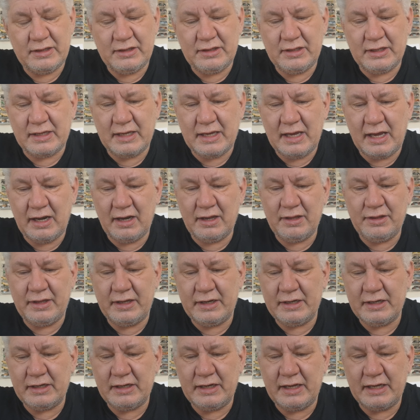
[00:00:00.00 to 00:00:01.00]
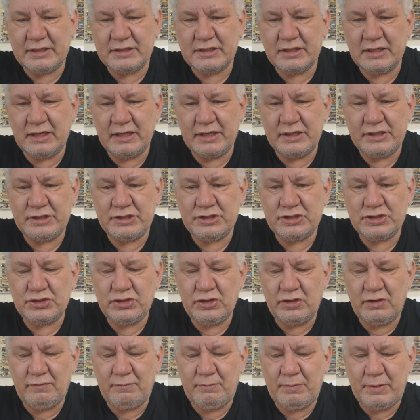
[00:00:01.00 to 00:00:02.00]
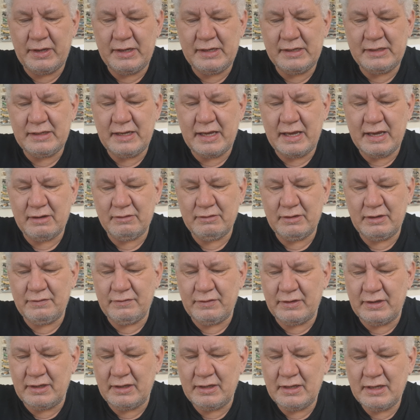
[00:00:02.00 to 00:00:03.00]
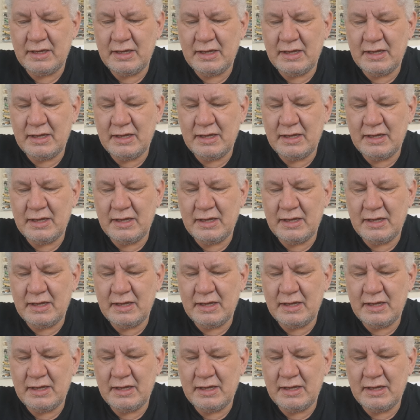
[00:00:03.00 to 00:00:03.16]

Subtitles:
the colour that it actually should have been, however,